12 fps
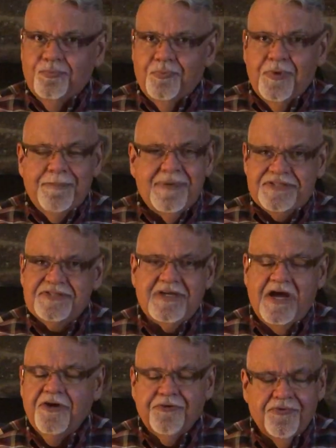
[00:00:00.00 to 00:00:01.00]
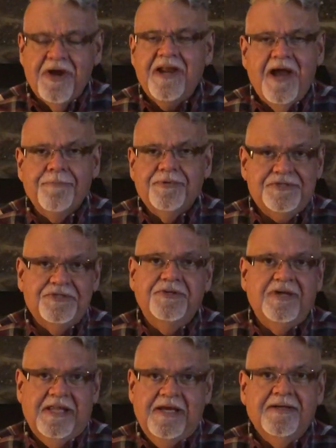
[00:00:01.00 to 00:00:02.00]
we miss a great
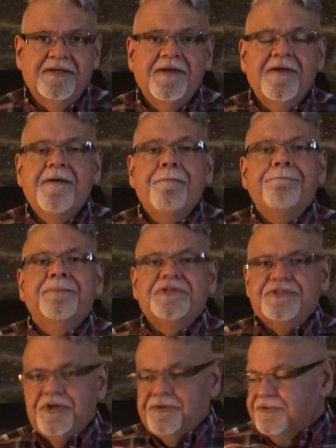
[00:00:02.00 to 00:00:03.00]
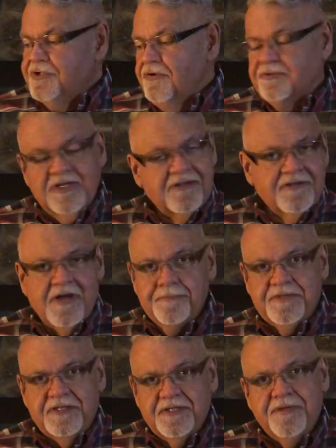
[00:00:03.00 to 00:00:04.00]
opportunity. So don't
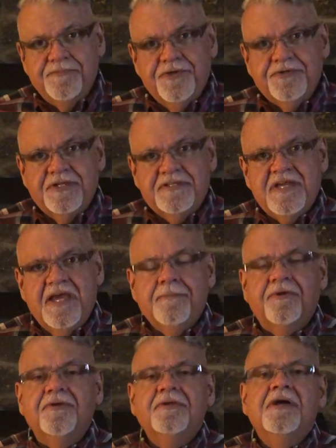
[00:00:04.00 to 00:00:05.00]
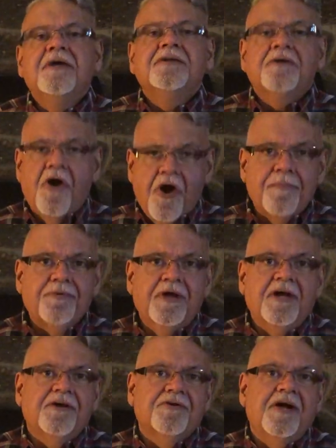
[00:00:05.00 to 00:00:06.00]
come to the communion table
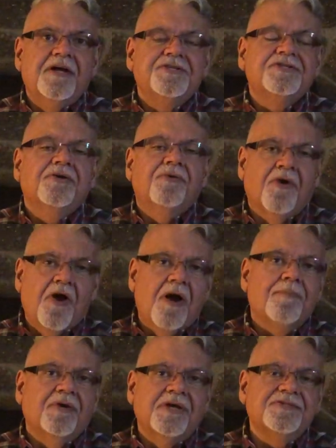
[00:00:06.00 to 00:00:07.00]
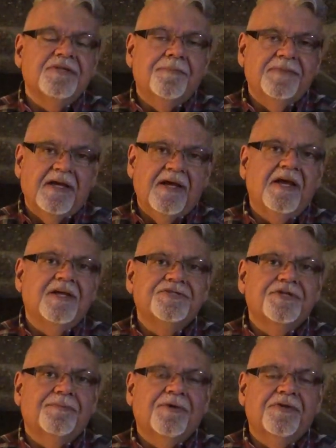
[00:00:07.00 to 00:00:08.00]
harboring a grudge or harboring something
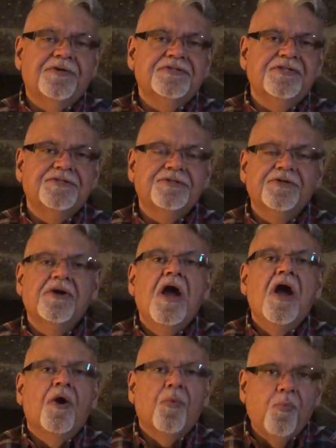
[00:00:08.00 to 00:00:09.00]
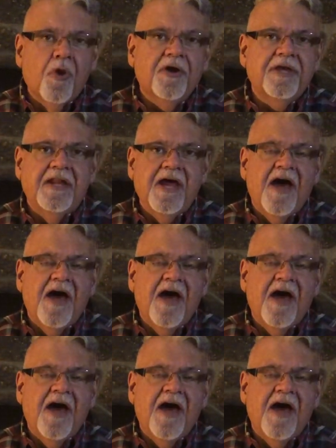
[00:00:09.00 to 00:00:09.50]
against your brother or sister. Work it